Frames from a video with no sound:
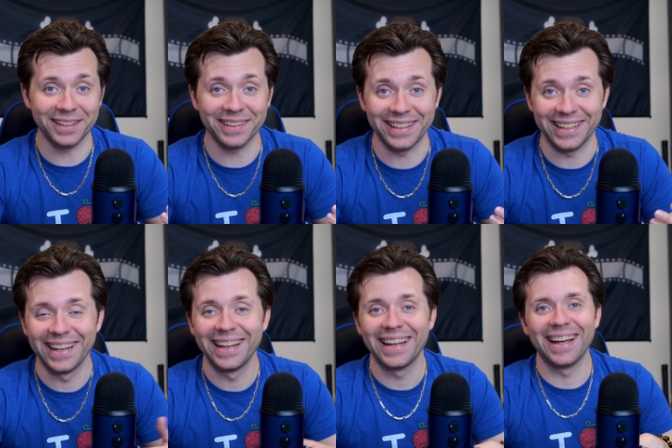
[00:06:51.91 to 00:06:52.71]
Lily
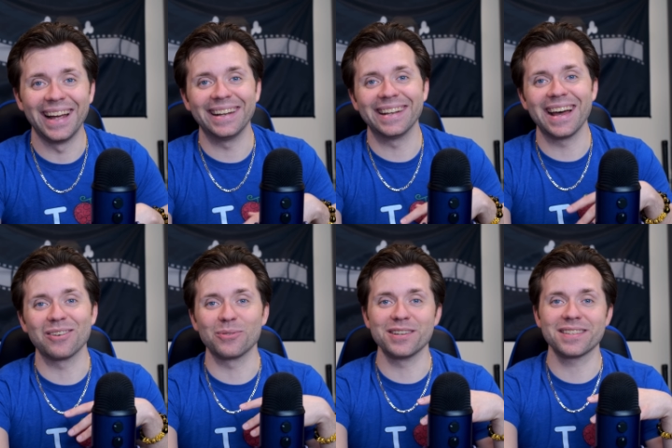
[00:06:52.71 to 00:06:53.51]
and
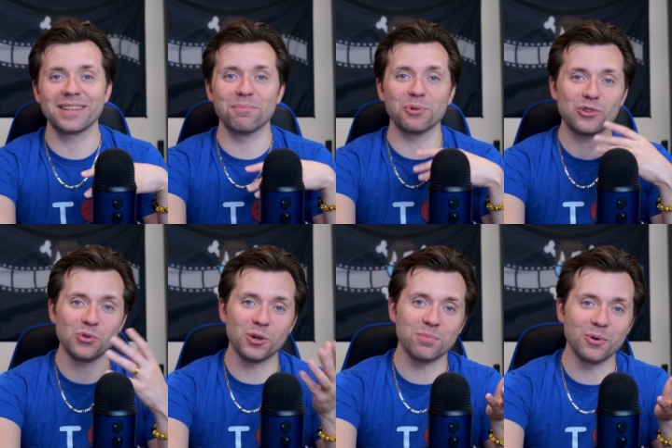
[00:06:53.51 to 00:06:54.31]
not reassemble
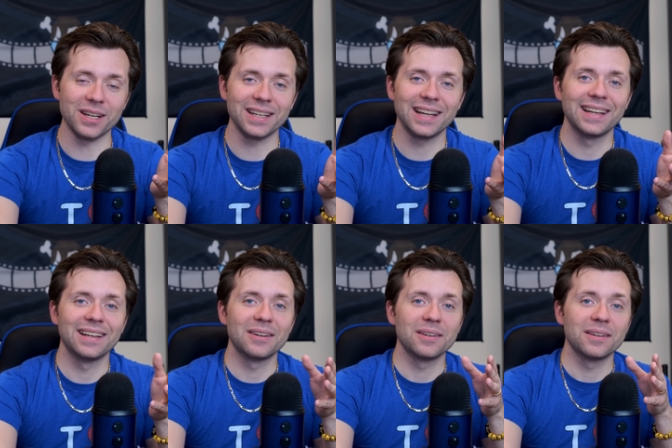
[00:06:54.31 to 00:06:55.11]
Joy Boy.
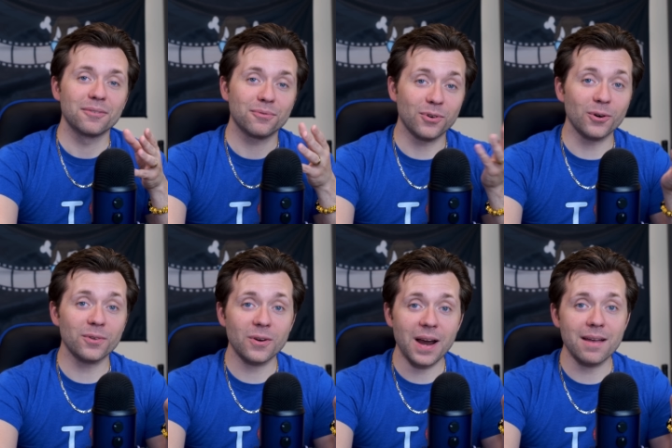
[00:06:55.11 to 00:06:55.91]

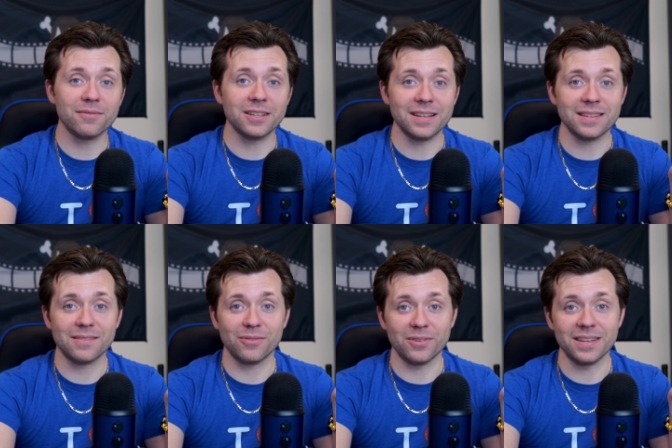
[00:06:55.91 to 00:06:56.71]
Further
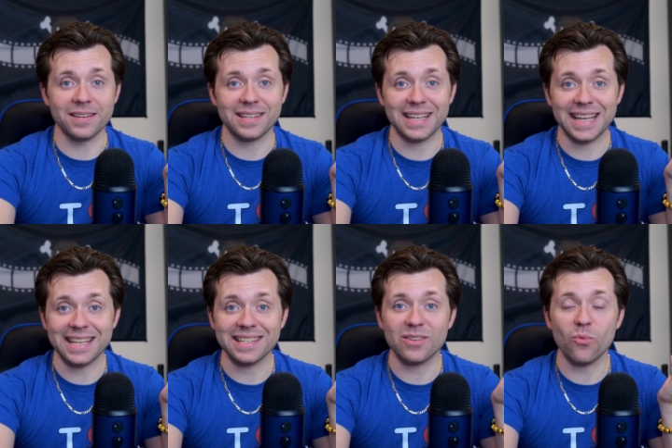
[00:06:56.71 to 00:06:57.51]
evidence for this
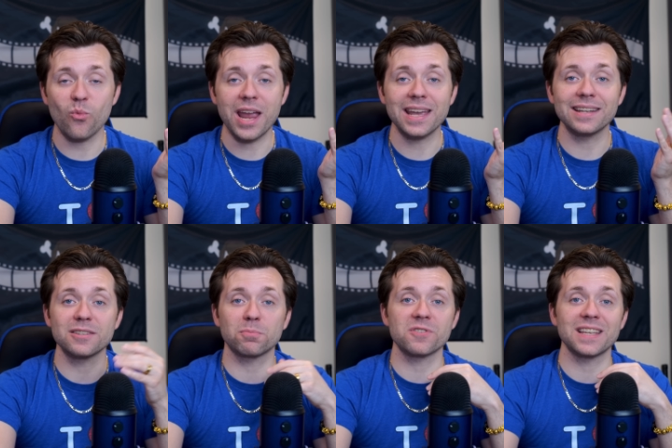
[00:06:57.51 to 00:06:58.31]
is the way it
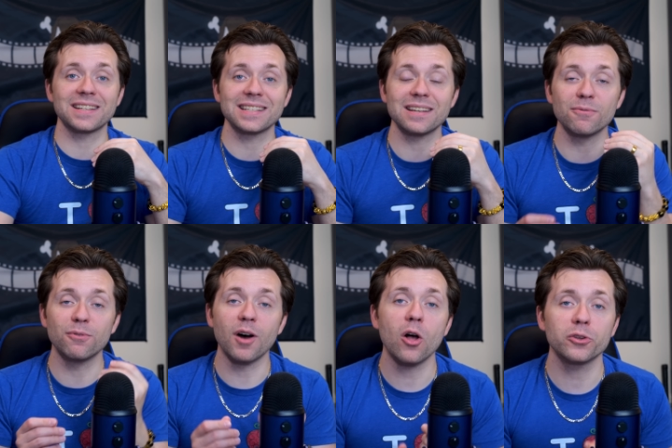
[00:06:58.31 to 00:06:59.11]
is presented in
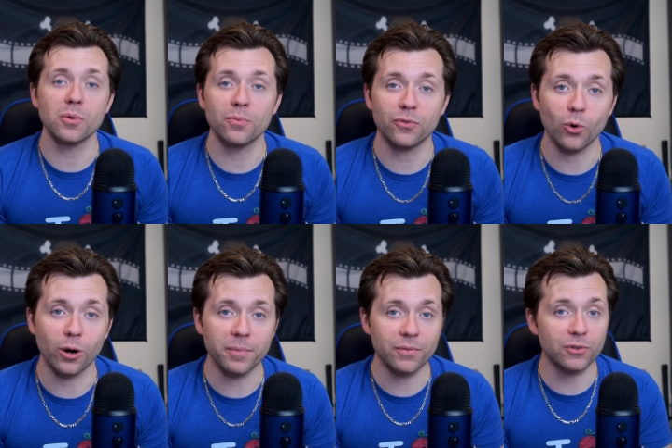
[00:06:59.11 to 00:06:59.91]
volume
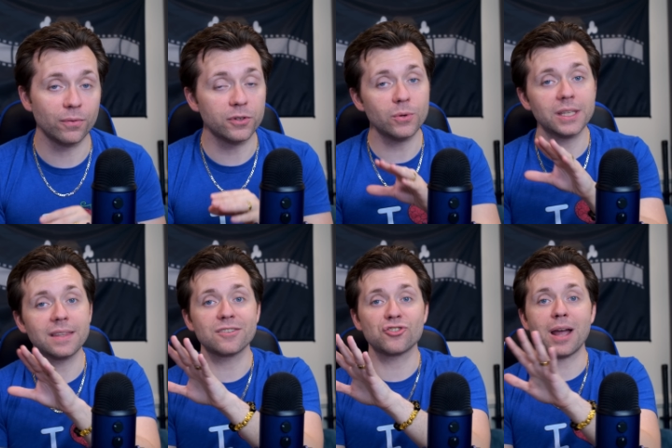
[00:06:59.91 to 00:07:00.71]
form. If you're viewing
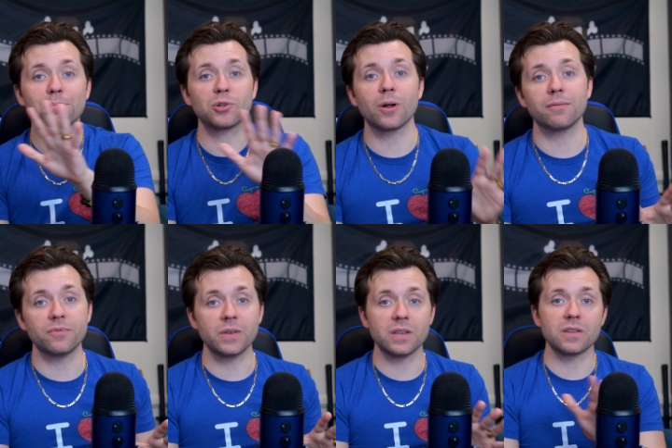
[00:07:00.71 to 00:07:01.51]
this chapter on
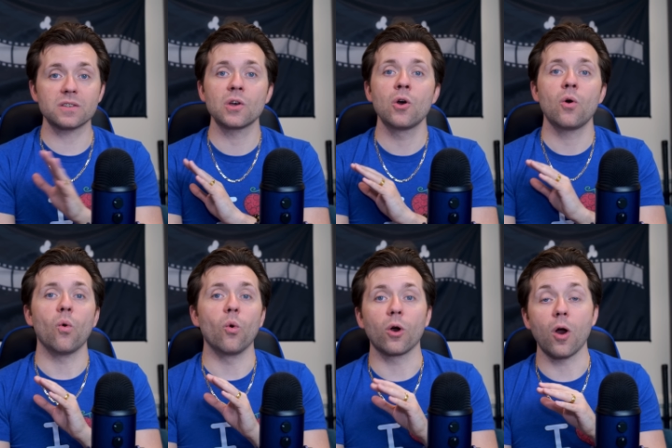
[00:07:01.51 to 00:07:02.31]
Viz
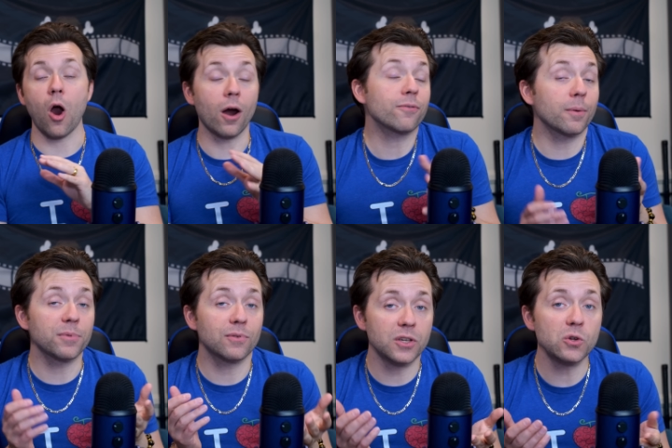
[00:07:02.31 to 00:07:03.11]
or are
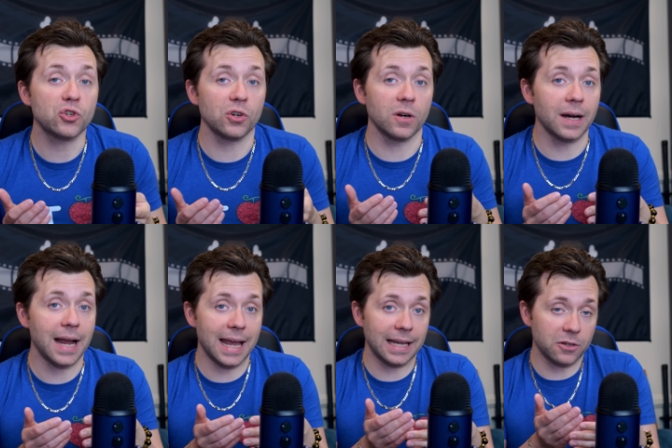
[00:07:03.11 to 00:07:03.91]
from the future
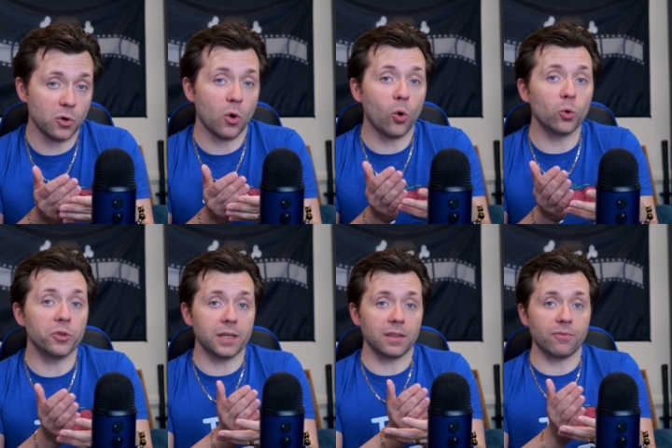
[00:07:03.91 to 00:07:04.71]
and are
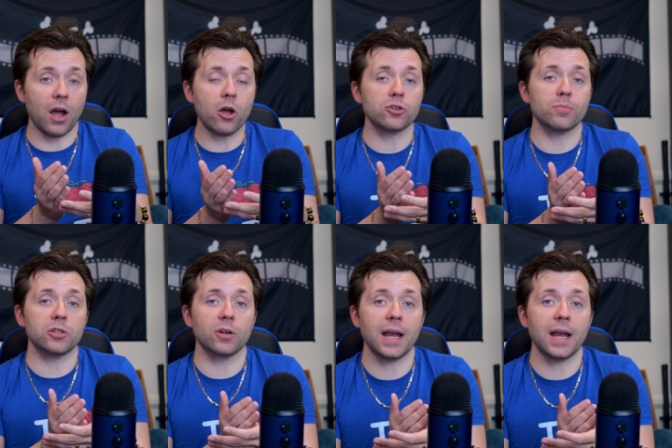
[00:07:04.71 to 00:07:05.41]
holding the volume in